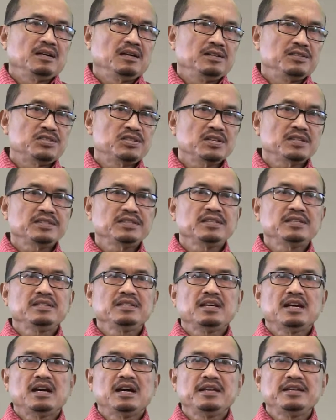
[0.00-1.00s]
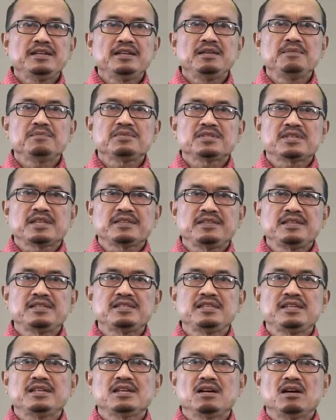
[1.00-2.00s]
A certain unnamed
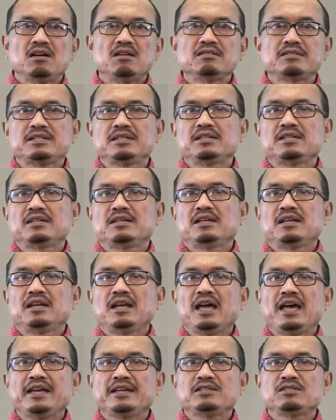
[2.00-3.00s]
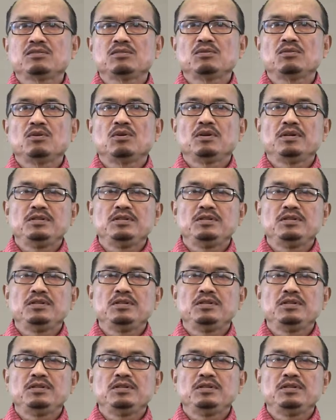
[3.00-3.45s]
statistic author likes to